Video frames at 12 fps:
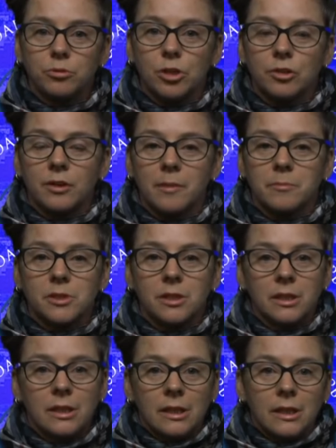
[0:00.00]
programs,
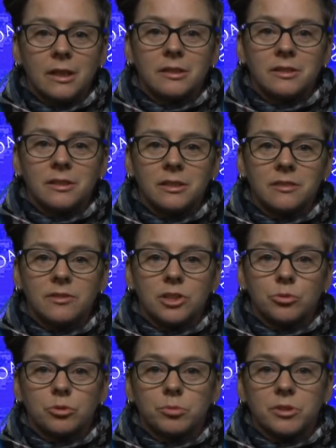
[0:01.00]
and
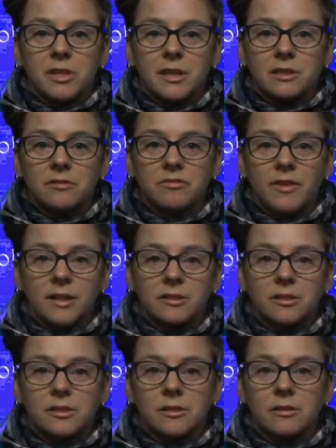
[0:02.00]
individual protective
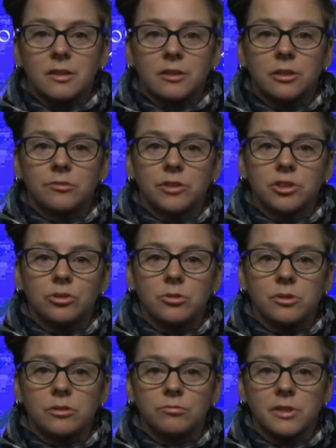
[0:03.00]
factors that can
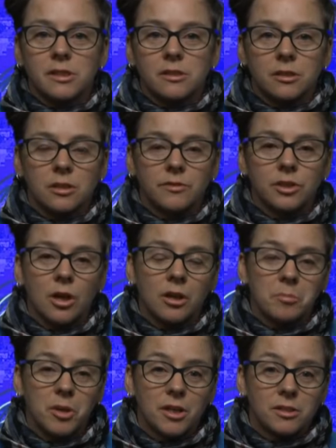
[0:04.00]
reduce the risk of a
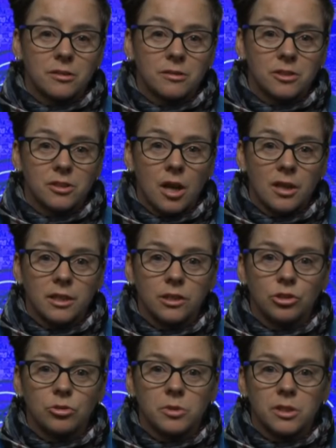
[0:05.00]
young person starting
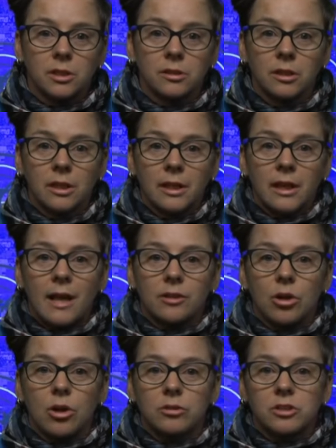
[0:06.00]
using
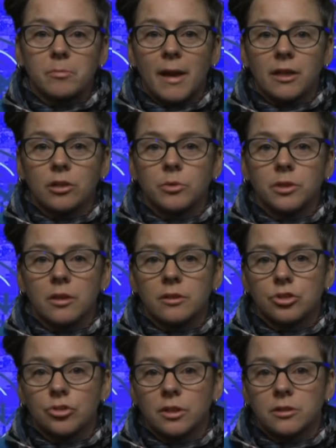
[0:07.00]
alcohol, tobacco, and other
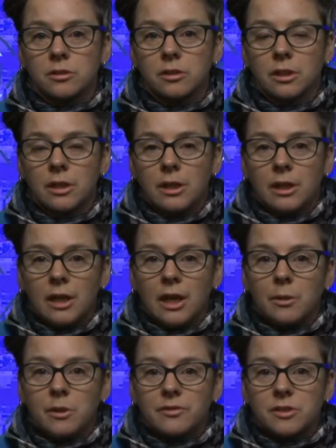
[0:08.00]
drugs.
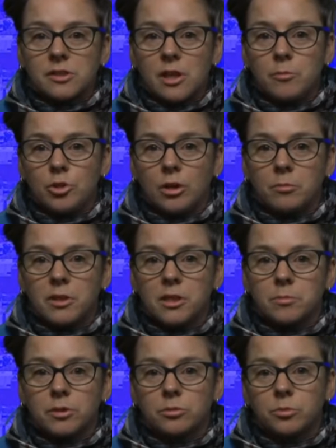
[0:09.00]
However, some young
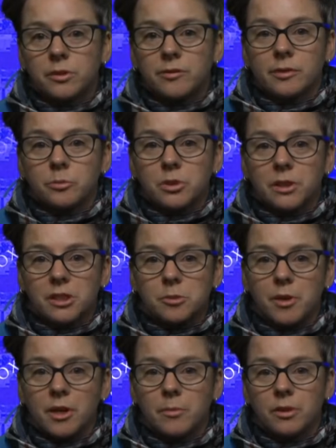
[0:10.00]
people will, will
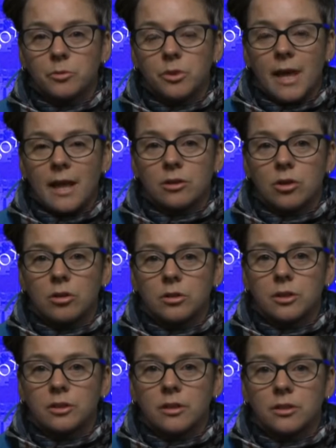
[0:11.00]
experiment with
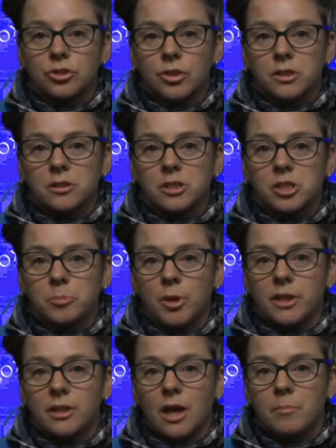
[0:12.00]
alcohol and other drugs
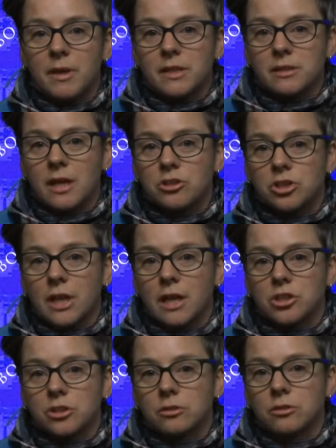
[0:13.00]
despite our best
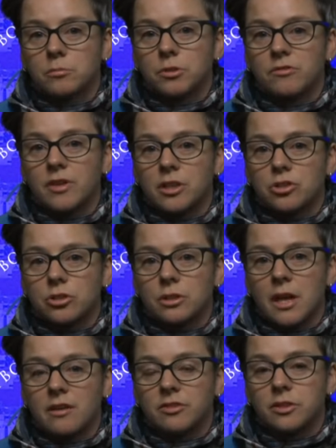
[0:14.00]
education and
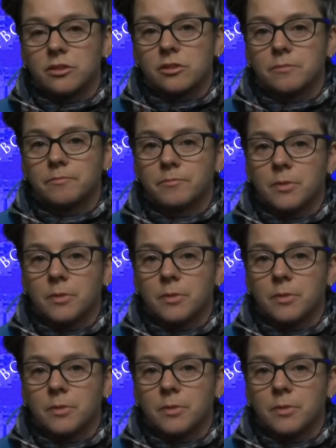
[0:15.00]
prevention efforts.